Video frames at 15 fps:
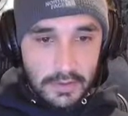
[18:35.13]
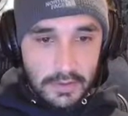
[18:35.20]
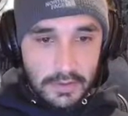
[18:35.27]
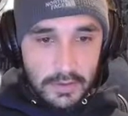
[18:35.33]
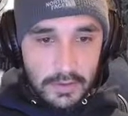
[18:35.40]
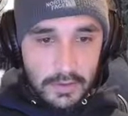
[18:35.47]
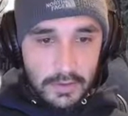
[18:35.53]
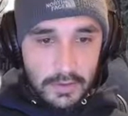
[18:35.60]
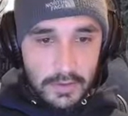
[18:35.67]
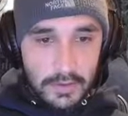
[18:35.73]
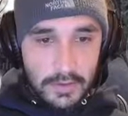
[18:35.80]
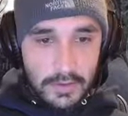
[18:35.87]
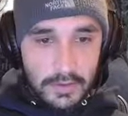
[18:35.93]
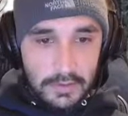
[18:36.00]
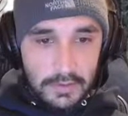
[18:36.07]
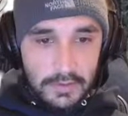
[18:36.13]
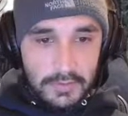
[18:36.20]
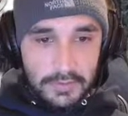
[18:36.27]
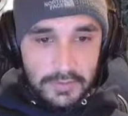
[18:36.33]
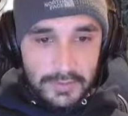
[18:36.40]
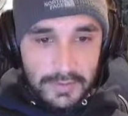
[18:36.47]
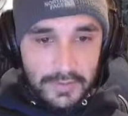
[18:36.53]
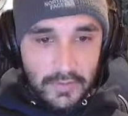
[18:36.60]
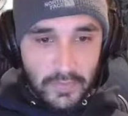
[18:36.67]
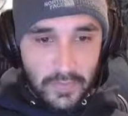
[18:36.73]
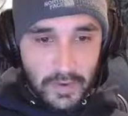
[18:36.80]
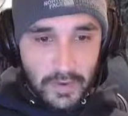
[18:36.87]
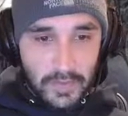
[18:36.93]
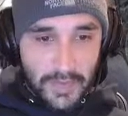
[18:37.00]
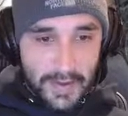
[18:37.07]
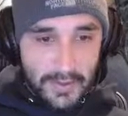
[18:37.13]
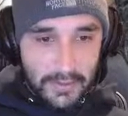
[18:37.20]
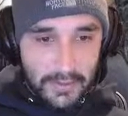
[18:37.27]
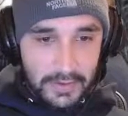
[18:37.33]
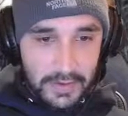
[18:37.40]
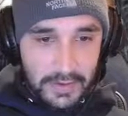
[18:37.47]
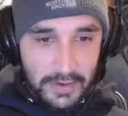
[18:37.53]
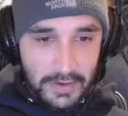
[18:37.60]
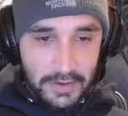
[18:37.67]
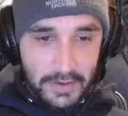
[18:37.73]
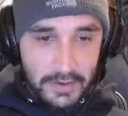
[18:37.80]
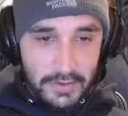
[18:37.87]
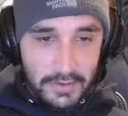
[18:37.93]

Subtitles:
there is server profiling here.